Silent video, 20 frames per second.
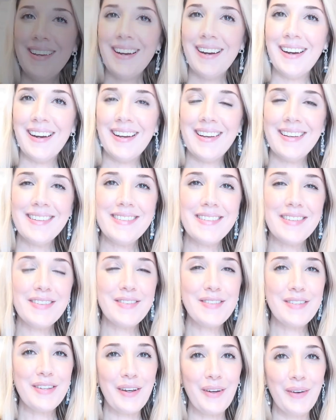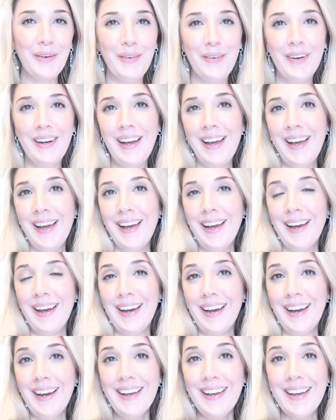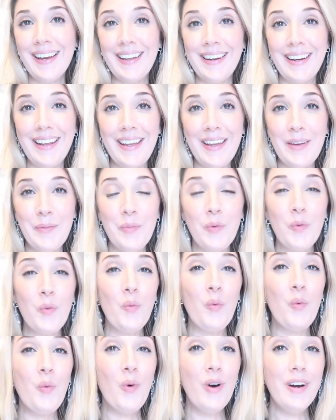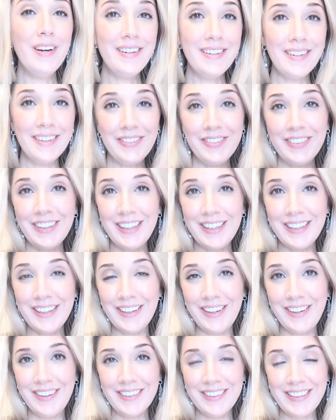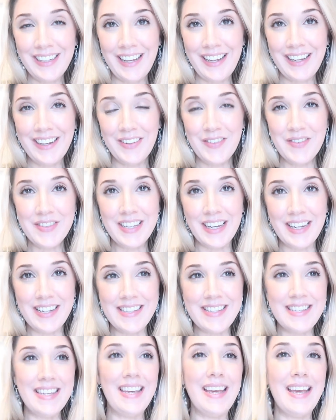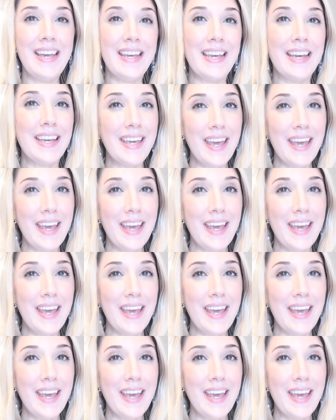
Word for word: guys, so I had a wonderfully long day of sightseeing.